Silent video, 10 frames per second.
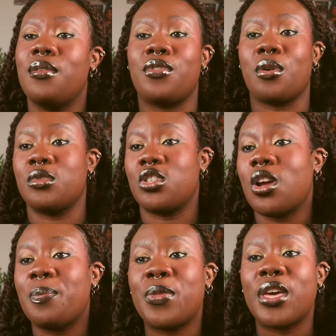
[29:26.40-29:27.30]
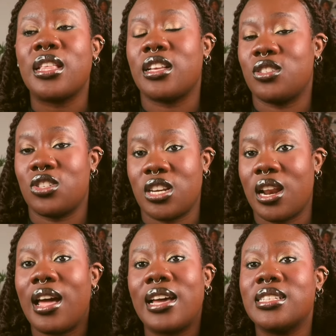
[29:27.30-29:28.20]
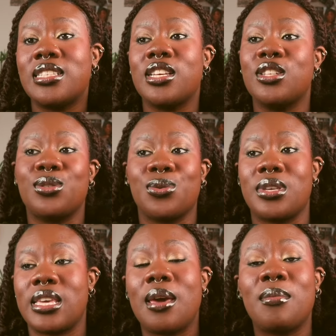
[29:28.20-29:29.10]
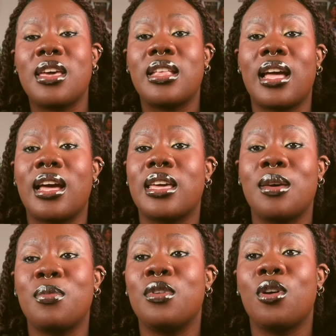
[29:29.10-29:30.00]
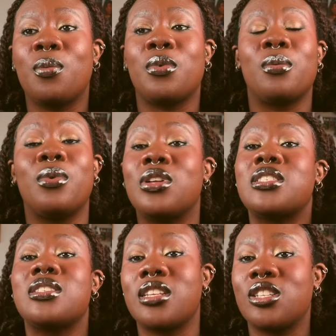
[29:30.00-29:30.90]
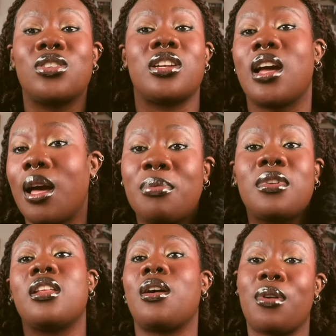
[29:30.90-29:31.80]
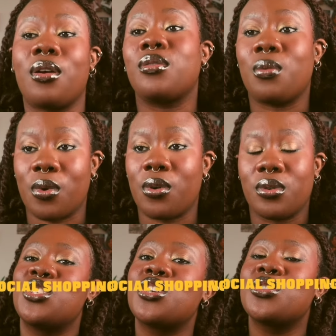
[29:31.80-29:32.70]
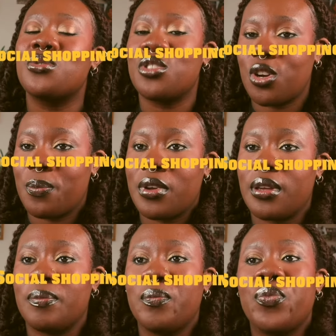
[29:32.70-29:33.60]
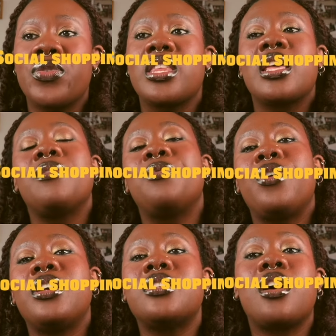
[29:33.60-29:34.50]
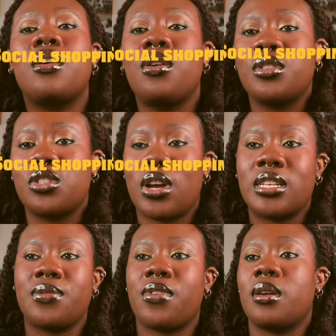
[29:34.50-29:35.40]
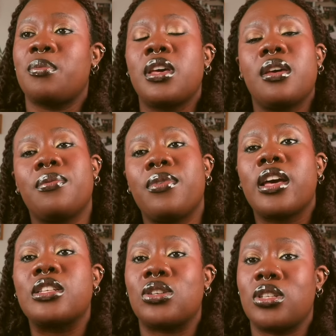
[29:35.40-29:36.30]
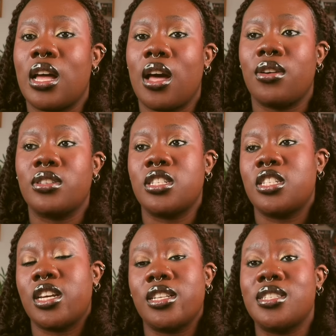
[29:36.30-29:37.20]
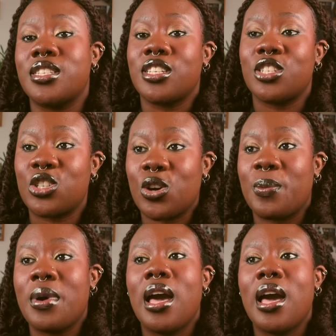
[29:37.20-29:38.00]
from shopping and socializing to gaming and keeping up with what's literally happening around the world. Social shopping. The influencer culture has a very big effect on how the Gen Z shop.